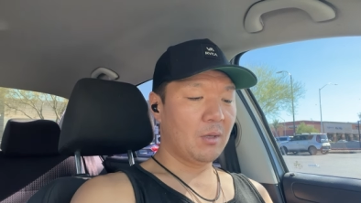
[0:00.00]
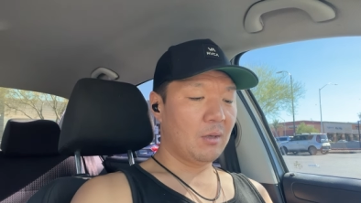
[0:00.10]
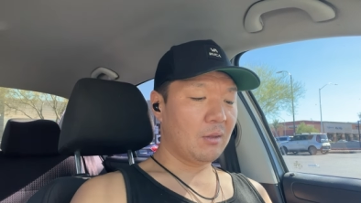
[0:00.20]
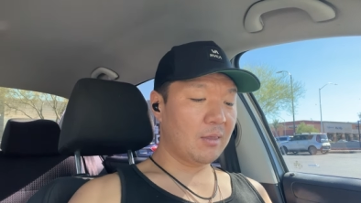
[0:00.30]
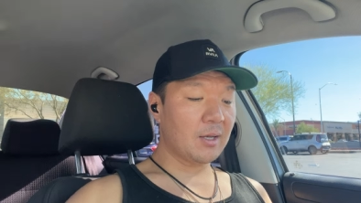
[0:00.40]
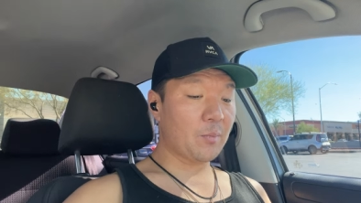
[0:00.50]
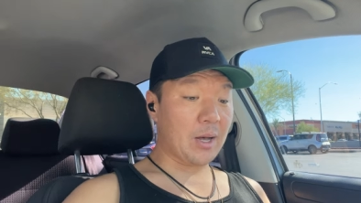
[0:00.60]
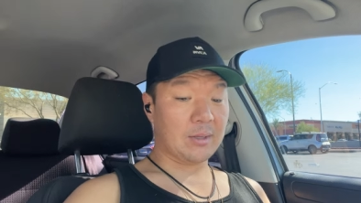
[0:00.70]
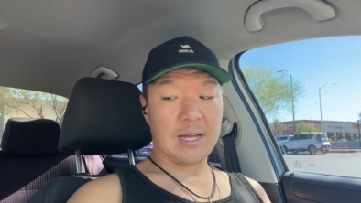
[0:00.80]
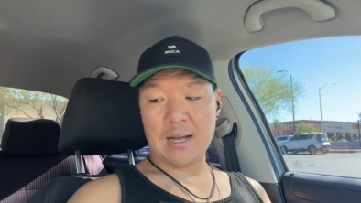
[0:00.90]
And think
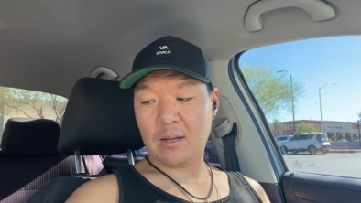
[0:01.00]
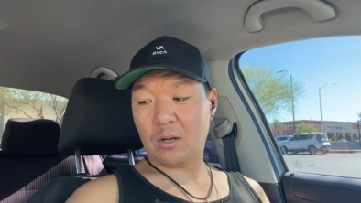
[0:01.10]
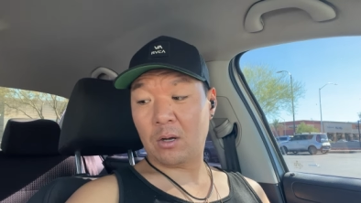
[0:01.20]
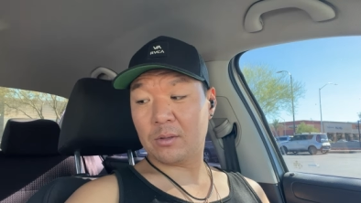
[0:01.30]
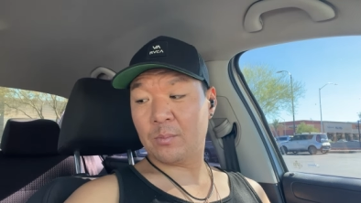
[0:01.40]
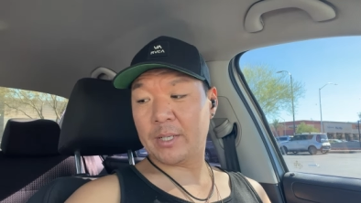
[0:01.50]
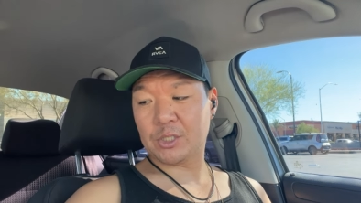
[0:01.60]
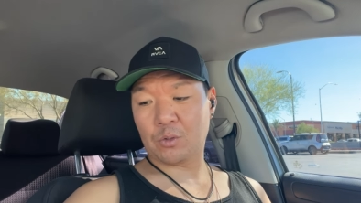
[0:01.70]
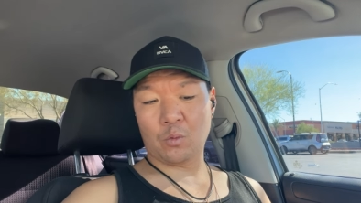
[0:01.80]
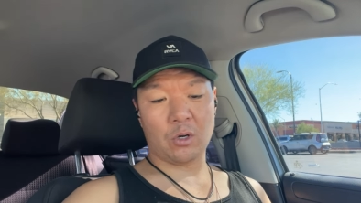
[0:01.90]
about that. All the
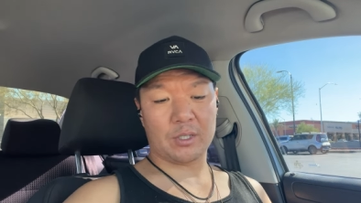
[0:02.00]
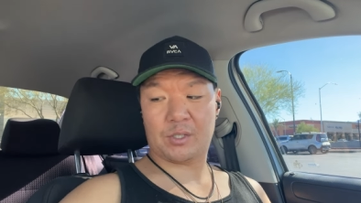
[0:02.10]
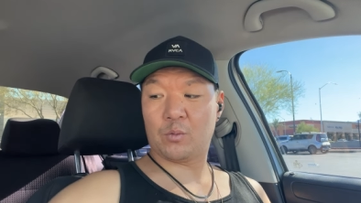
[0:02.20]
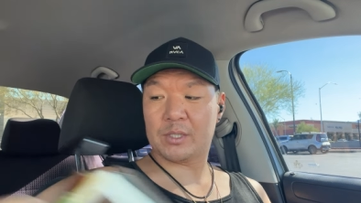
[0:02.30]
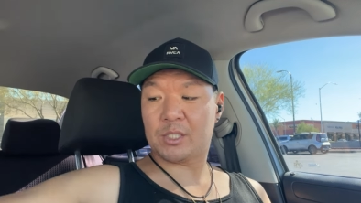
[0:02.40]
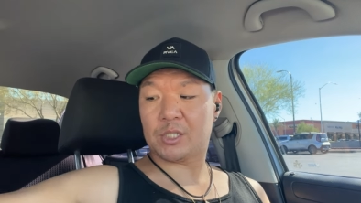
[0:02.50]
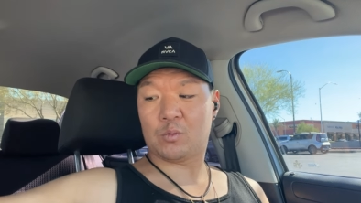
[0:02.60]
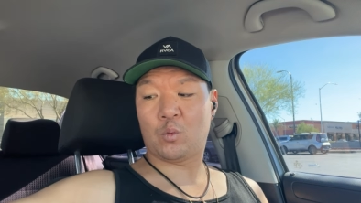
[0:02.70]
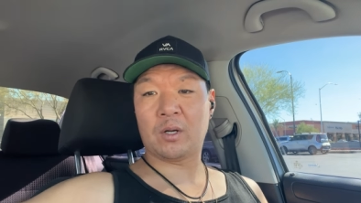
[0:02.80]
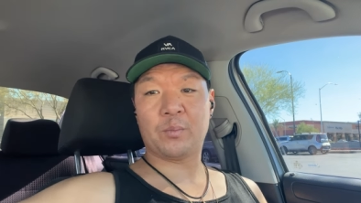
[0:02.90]
major wars, it wasn't just
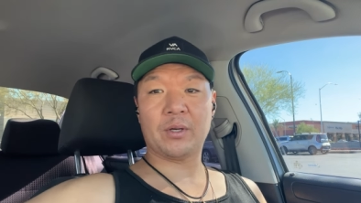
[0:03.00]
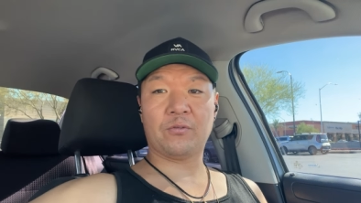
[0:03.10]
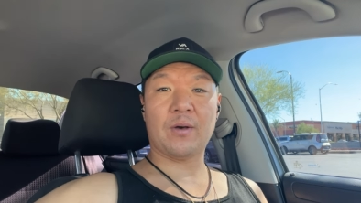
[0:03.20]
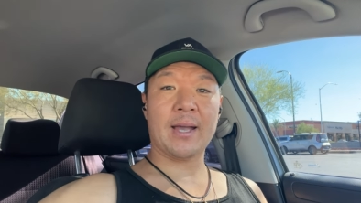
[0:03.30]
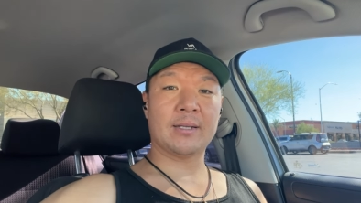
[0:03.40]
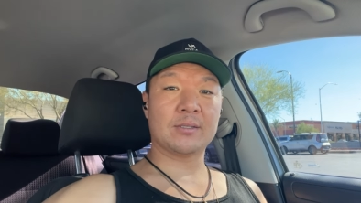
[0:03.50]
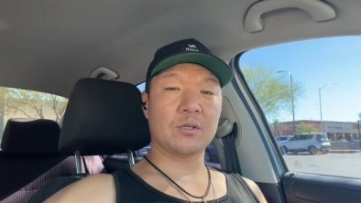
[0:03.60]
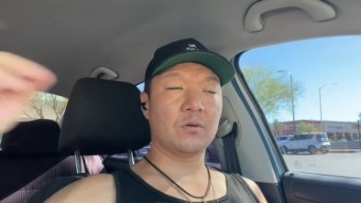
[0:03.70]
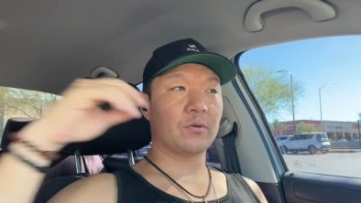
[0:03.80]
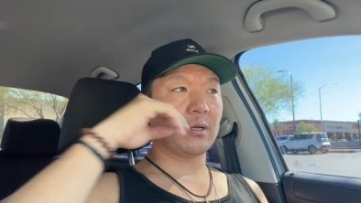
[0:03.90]
one big fight and it's
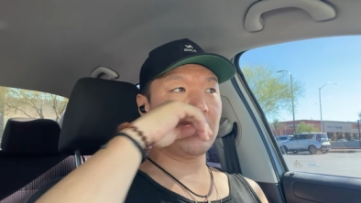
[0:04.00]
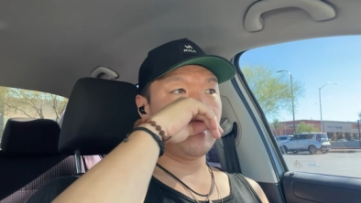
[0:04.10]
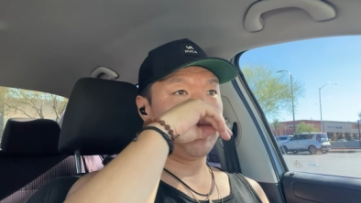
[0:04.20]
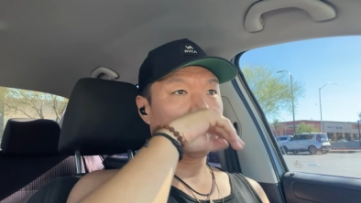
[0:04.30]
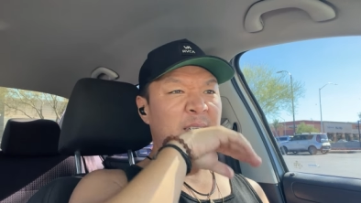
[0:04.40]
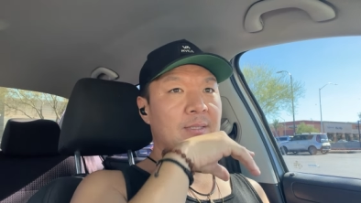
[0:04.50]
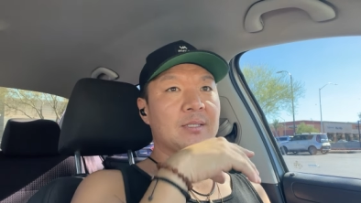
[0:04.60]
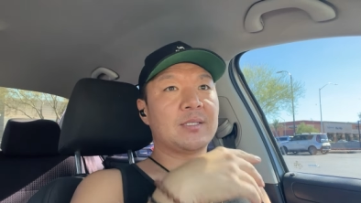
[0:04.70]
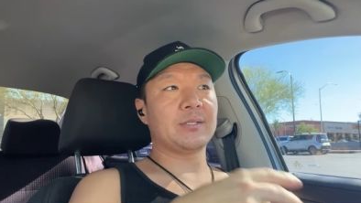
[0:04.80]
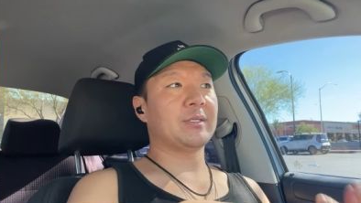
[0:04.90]
over. It's a
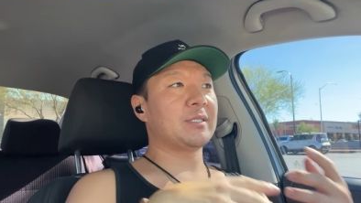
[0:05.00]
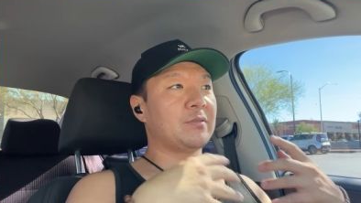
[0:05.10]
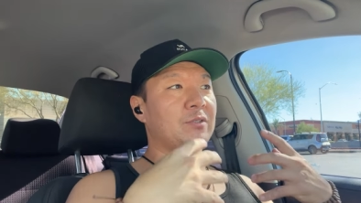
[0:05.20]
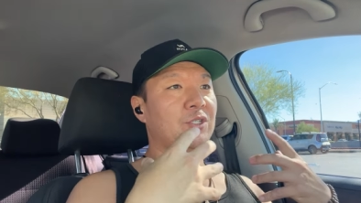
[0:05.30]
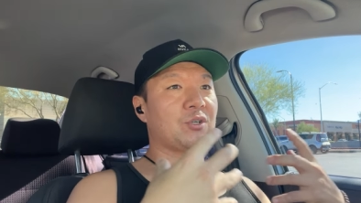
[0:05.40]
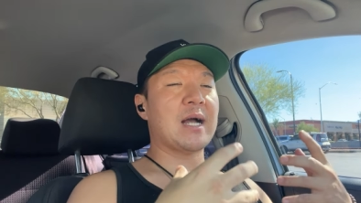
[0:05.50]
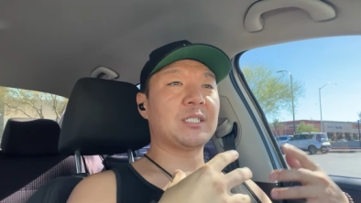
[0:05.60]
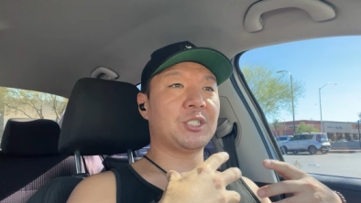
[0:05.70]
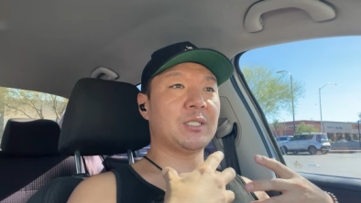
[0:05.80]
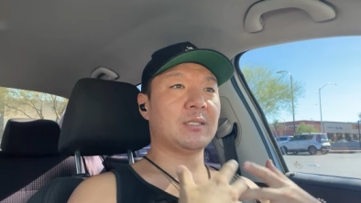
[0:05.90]
series of
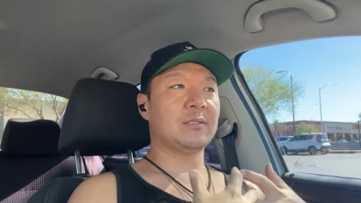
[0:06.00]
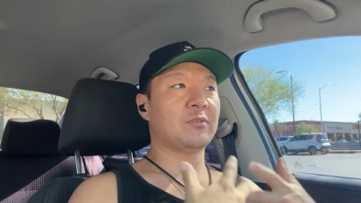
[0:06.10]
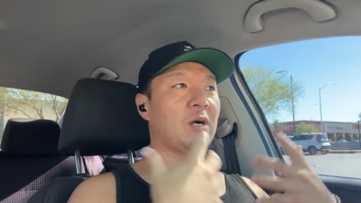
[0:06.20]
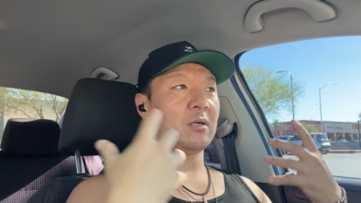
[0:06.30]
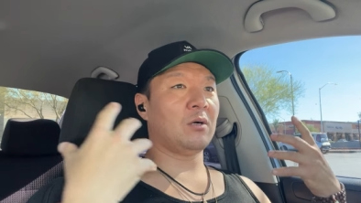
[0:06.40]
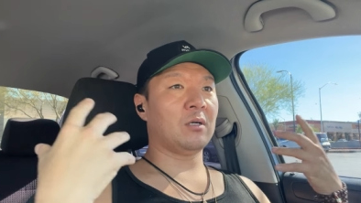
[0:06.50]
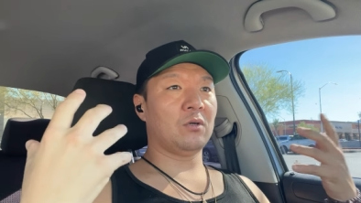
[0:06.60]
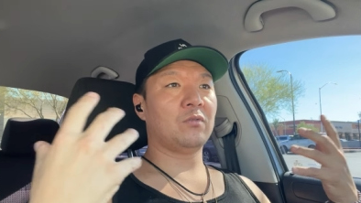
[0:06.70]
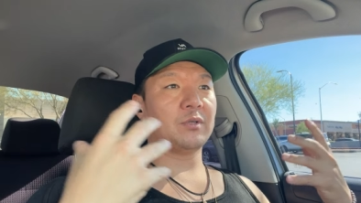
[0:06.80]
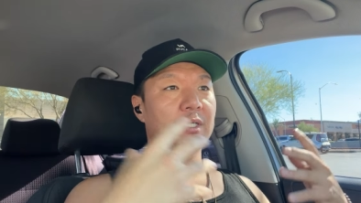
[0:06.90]
strategy that have gone on
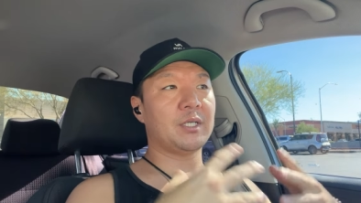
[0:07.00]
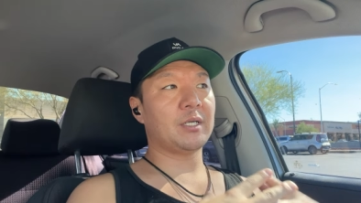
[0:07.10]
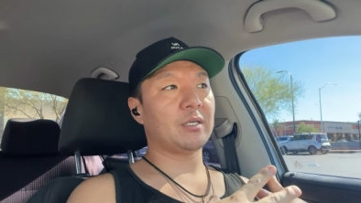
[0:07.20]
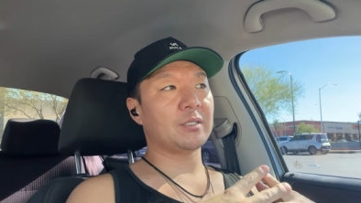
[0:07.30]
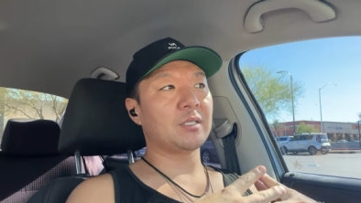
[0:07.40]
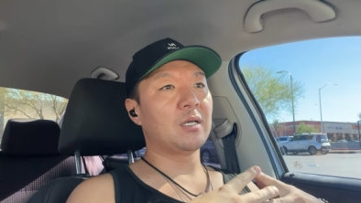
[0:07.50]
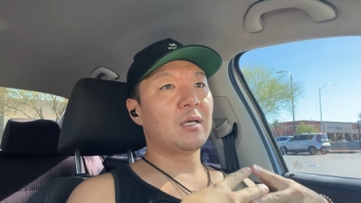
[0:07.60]
over years.